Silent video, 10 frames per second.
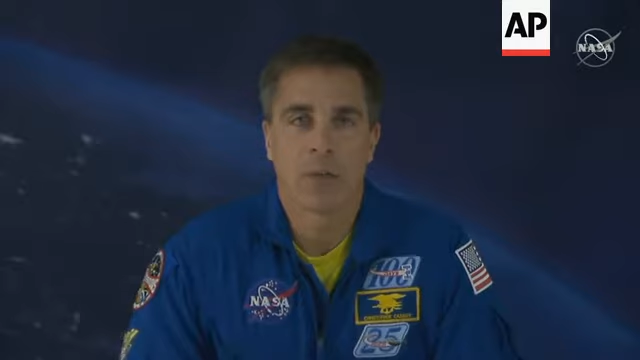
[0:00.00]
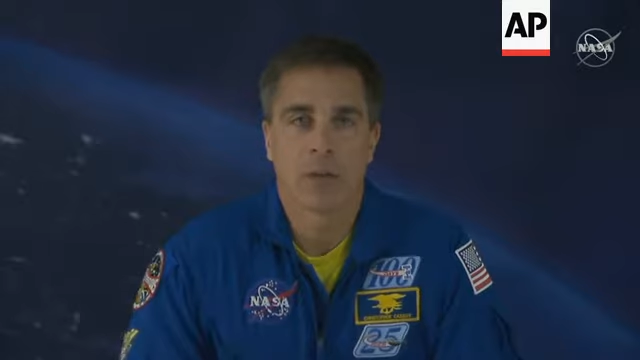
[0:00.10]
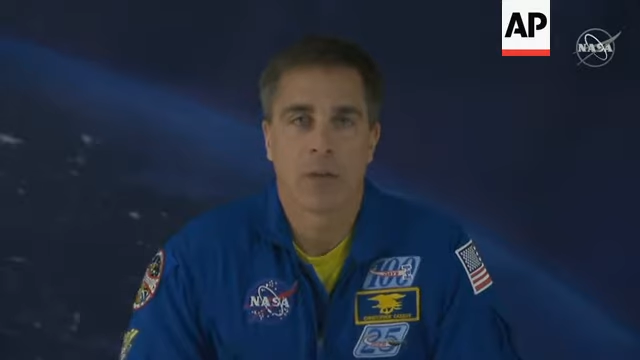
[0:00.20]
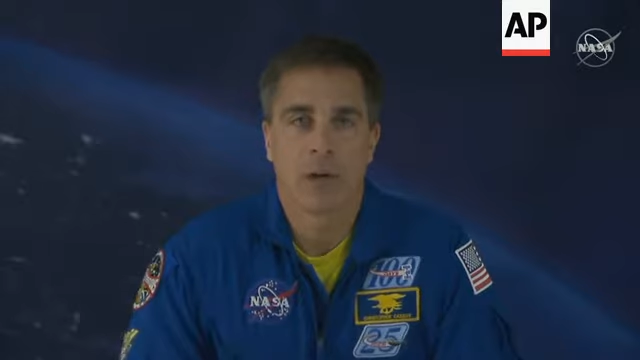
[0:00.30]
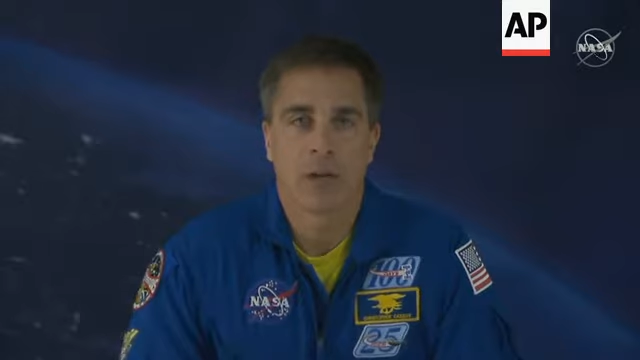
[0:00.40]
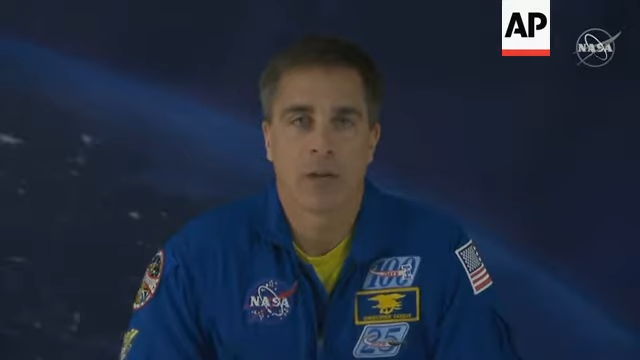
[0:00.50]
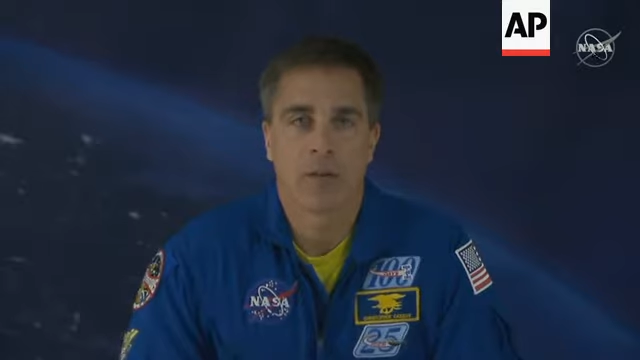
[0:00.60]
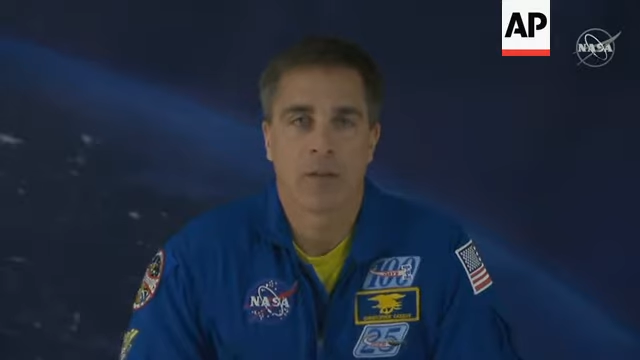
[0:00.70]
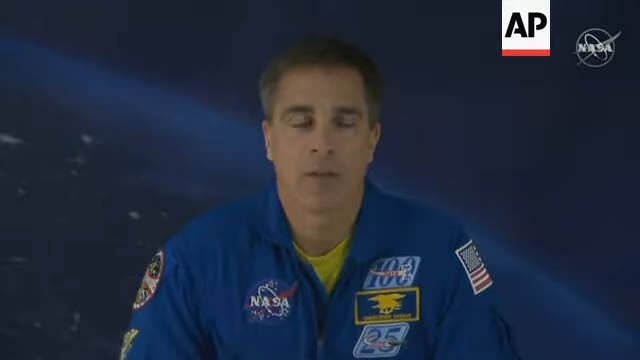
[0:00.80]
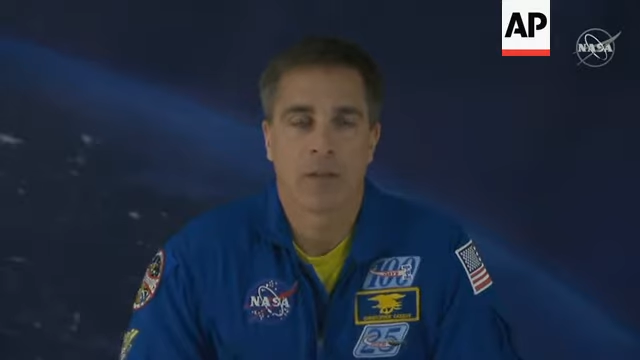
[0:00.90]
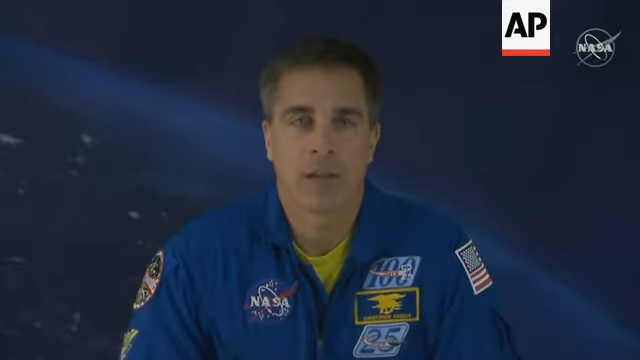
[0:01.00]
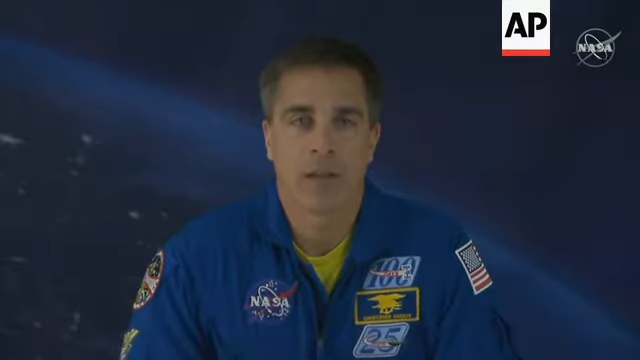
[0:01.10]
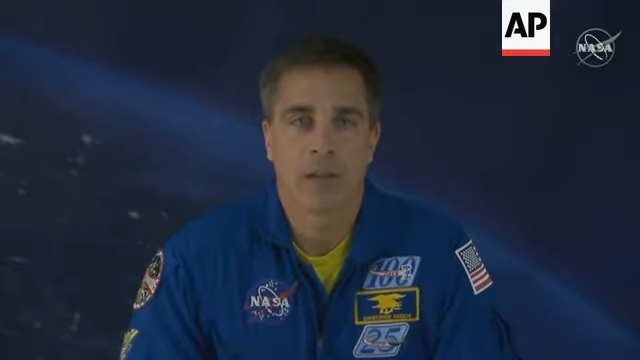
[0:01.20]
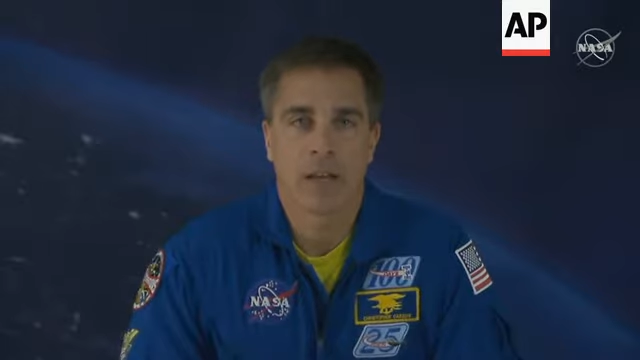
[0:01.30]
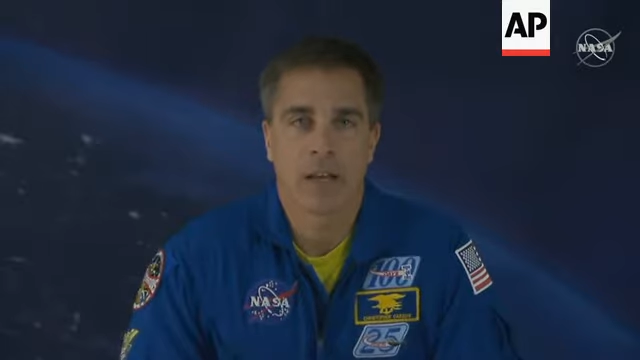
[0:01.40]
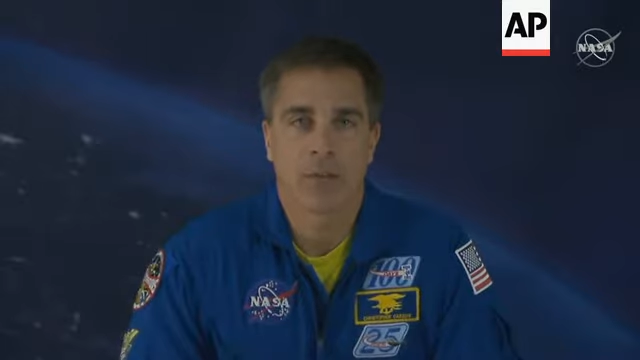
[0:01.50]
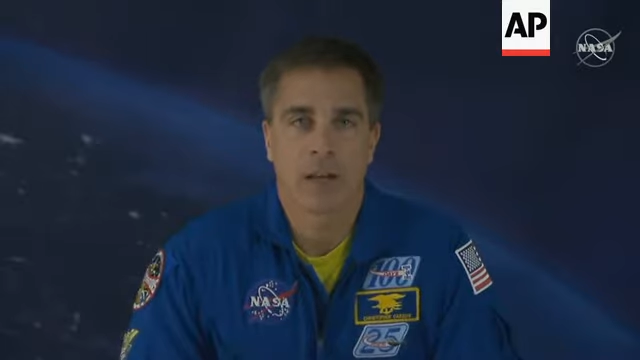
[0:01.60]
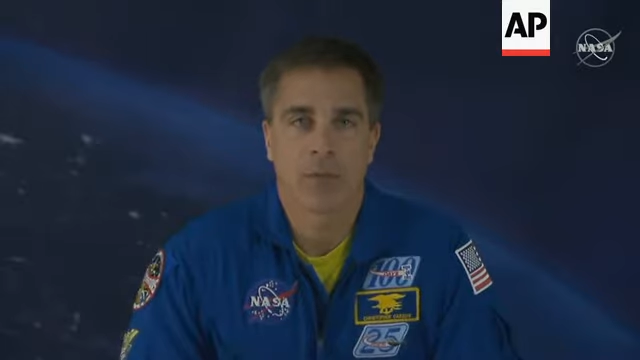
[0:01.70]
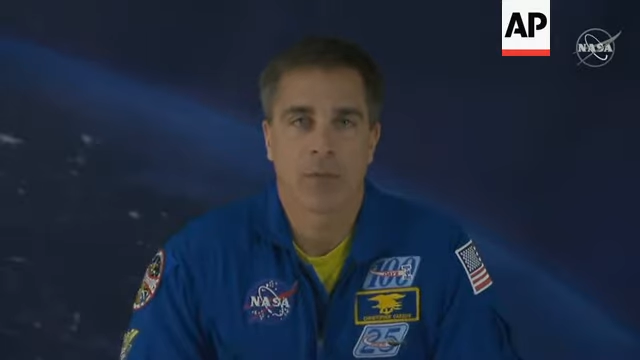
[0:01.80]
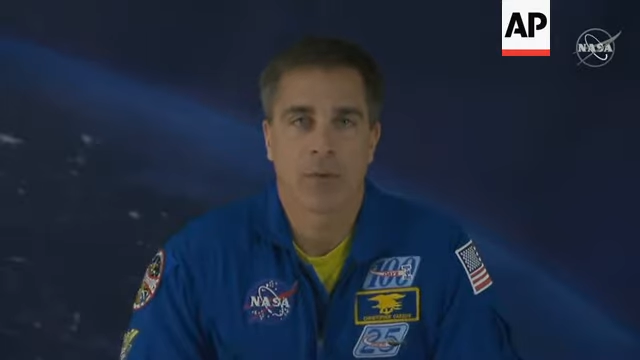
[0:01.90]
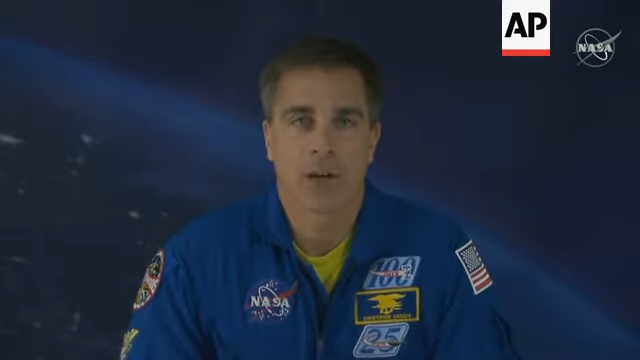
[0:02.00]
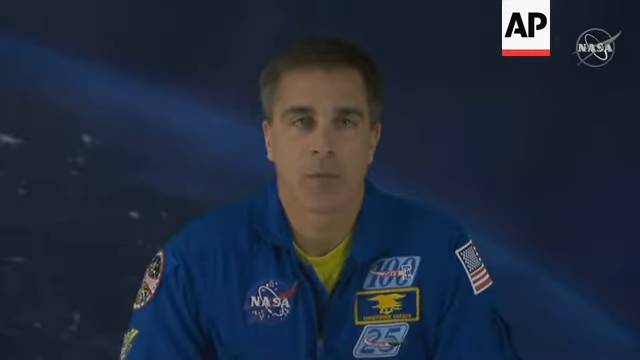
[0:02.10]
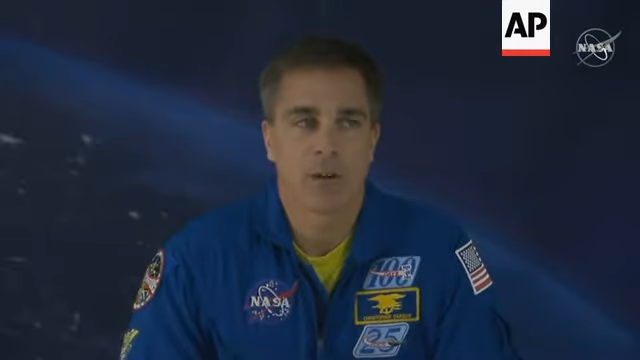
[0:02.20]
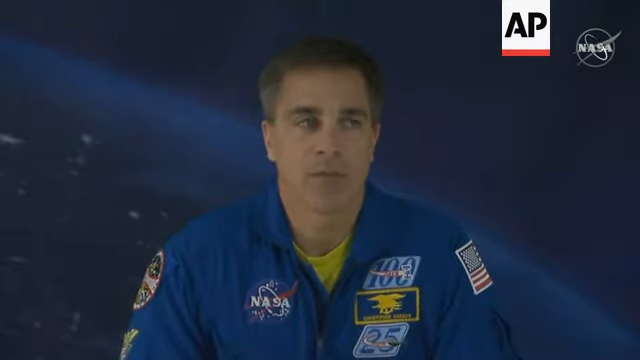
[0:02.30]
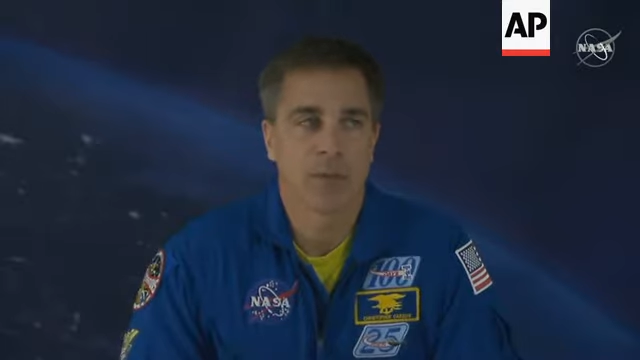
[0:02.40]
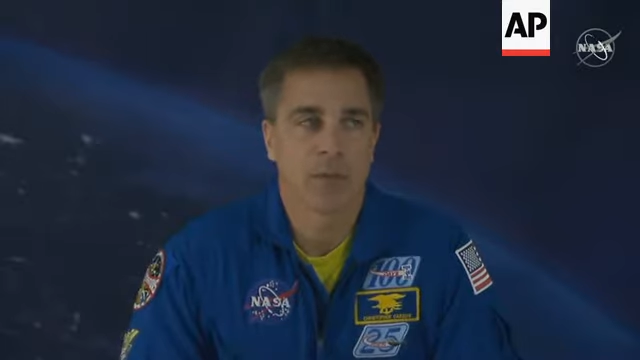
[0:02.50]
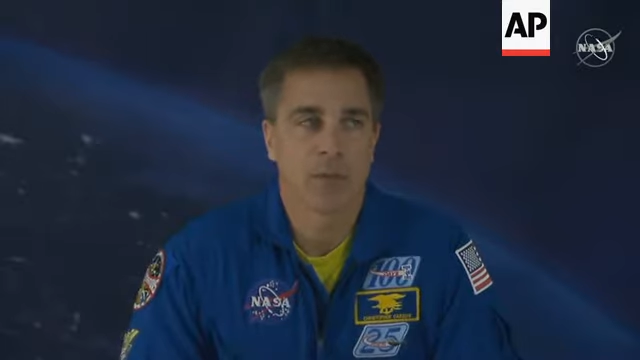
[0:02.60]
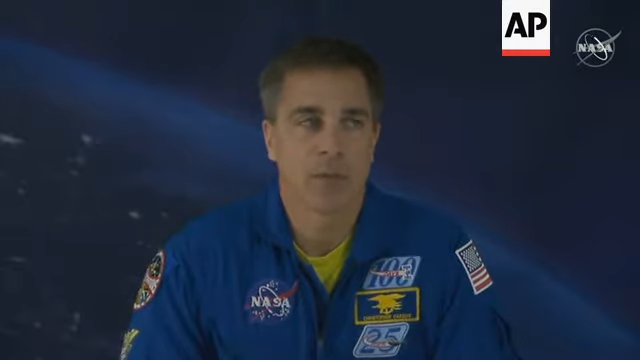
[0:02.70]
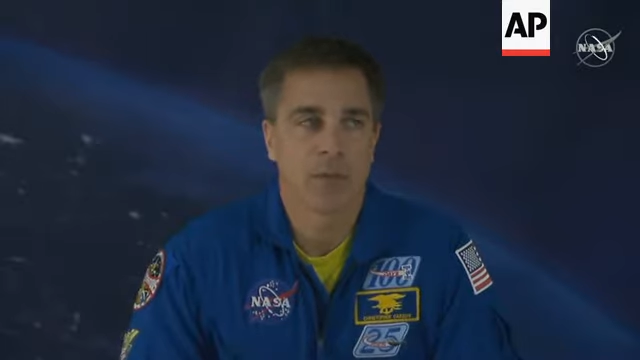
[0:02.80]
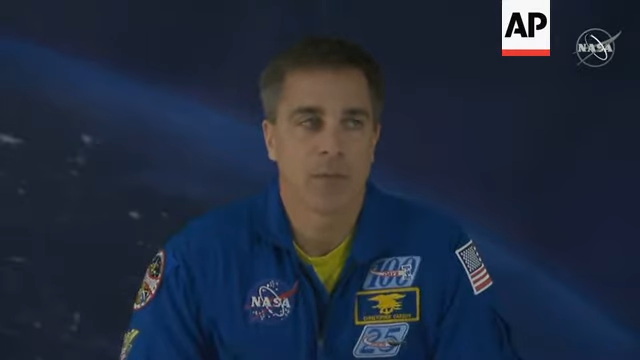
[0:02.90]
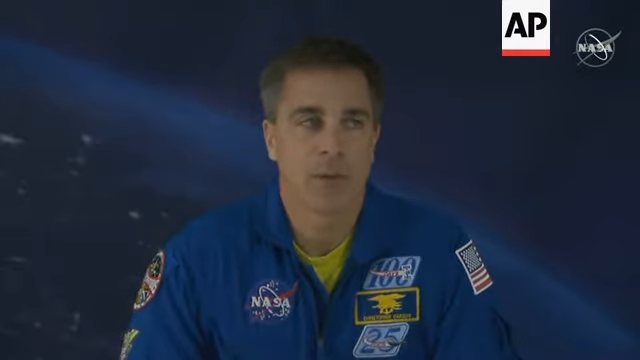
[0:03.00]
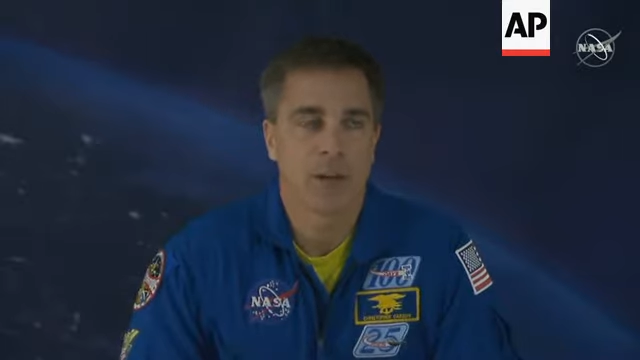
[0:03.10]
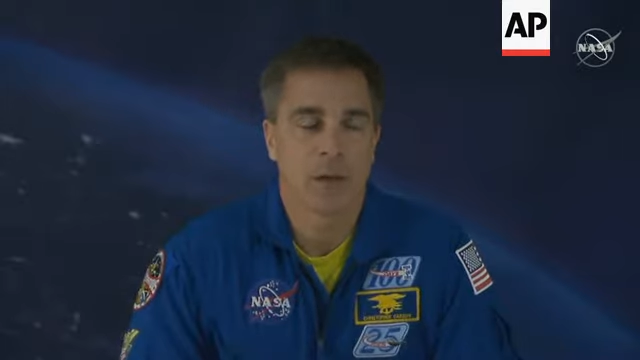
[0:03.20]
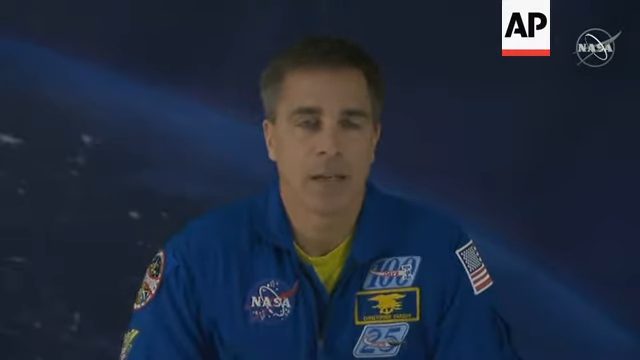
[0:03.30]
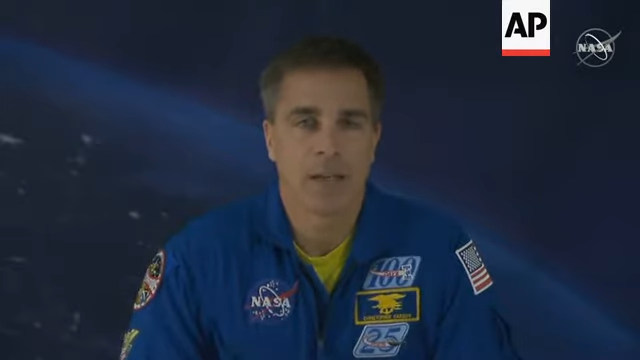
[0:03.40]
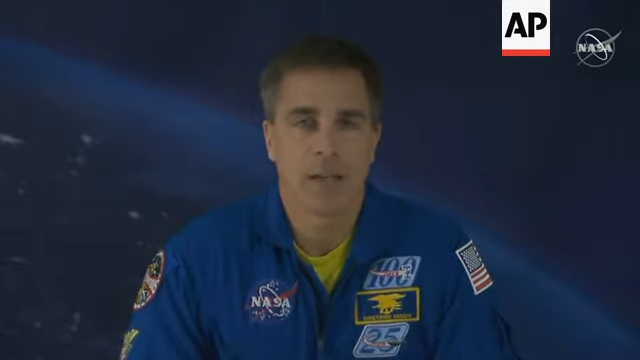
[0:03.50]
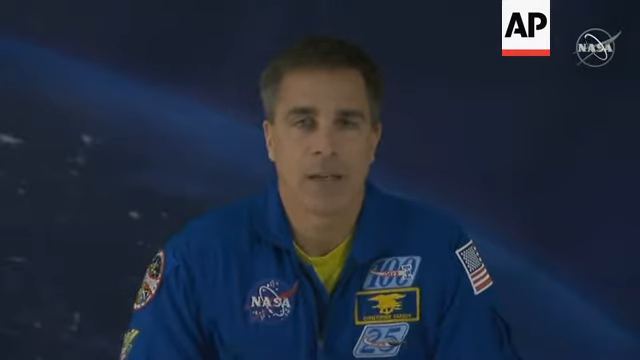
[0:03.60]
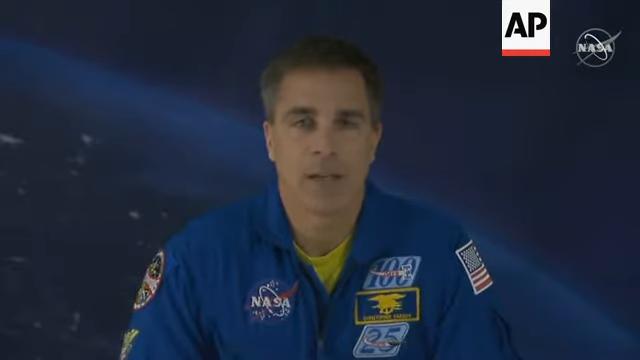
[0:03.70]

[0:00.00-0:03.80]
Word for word: We walk over there to that, grab grab our food. Uh, I